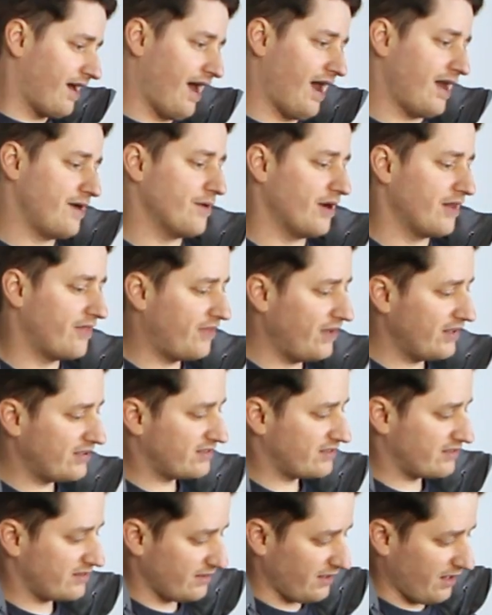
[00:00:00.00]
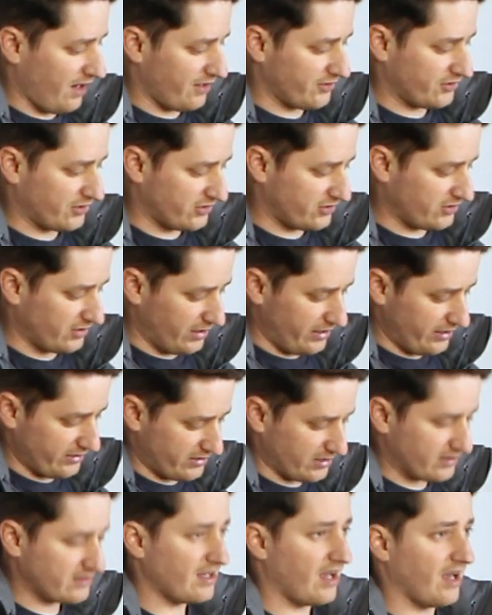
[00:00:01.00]
Anyway, this, as you can see, is the
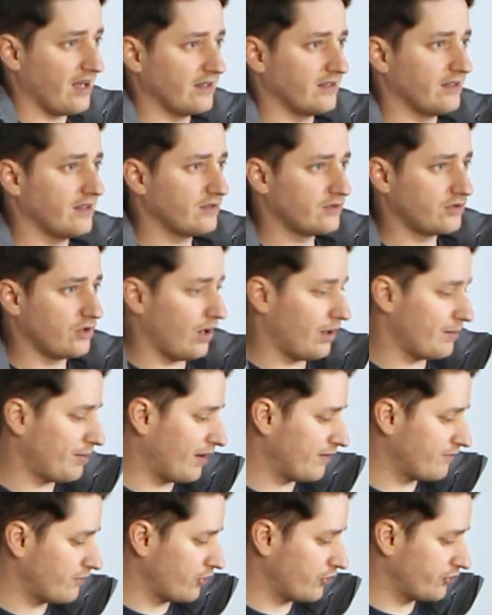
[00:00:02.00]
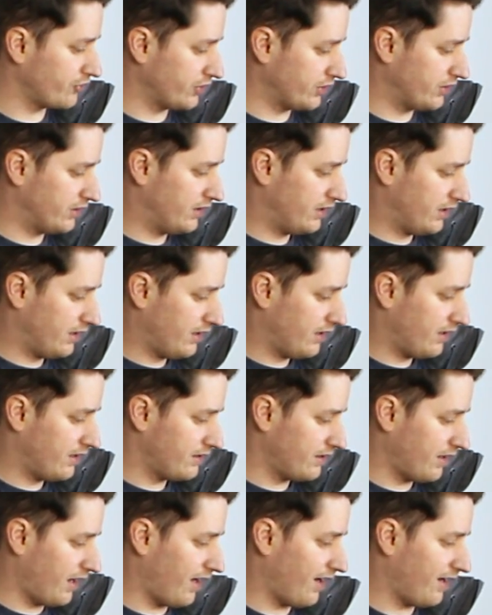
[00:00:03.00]
tan carbine version,
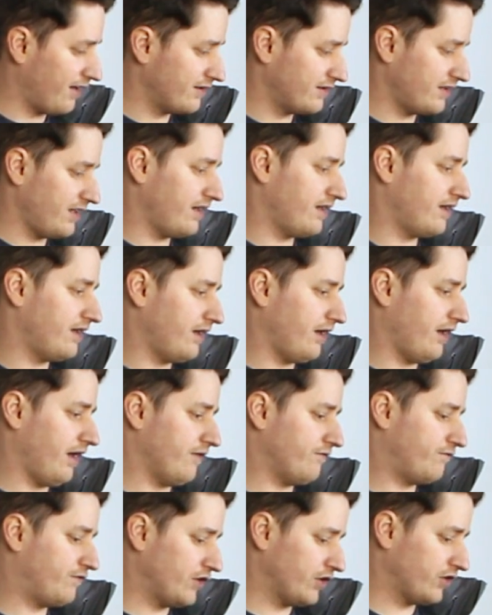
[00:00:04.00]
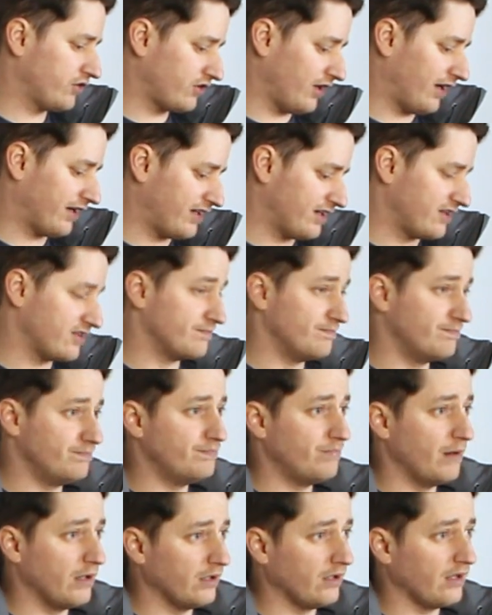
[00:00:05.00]
and it feels like it is
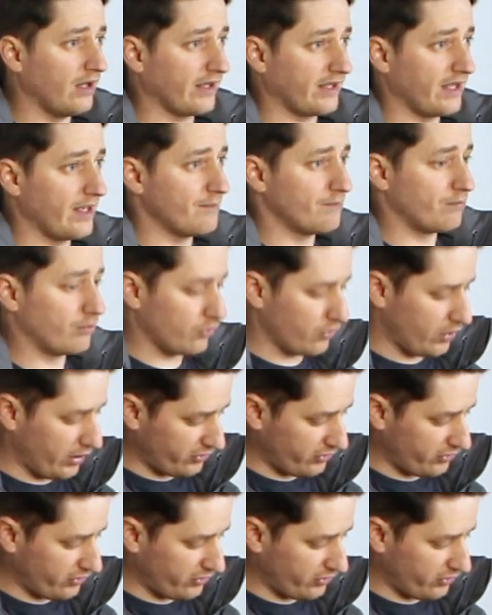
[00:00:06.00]
built like a brick